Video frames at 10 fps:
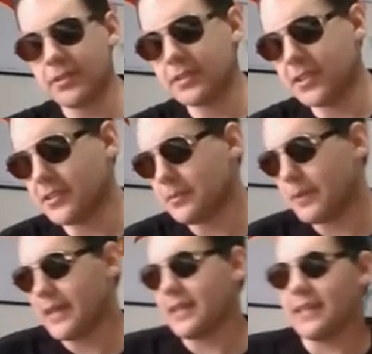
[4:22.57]
So it's
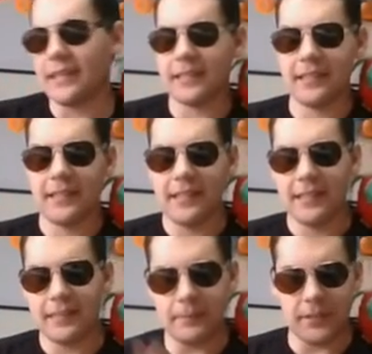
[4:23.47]
been like
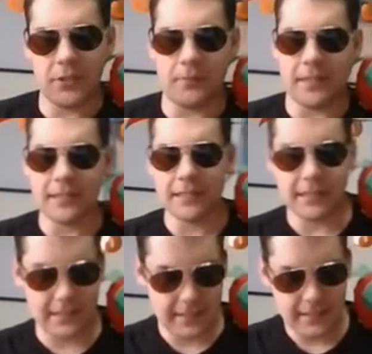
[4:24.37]
it's been two months.
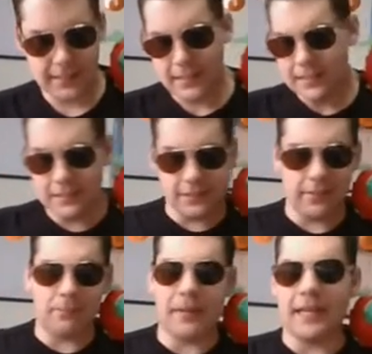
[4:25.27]
That's that's
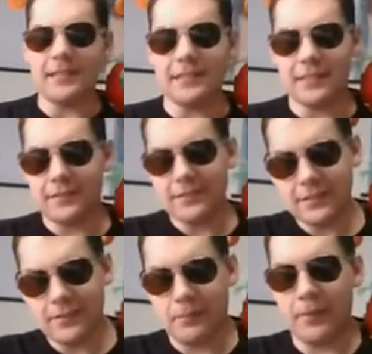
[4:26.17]
not bad. That's not that's
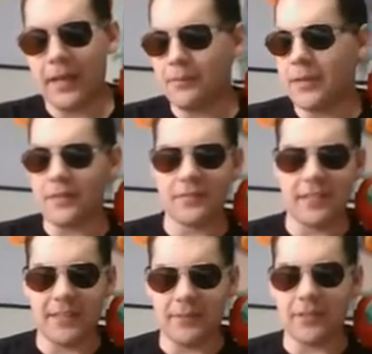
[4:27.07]
not a bad amount of
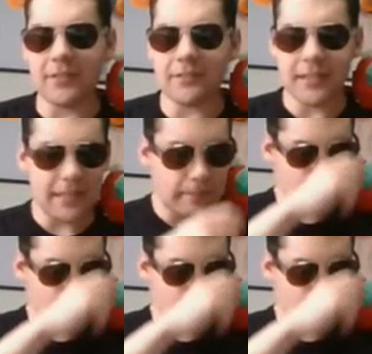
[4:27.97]
time at all, right?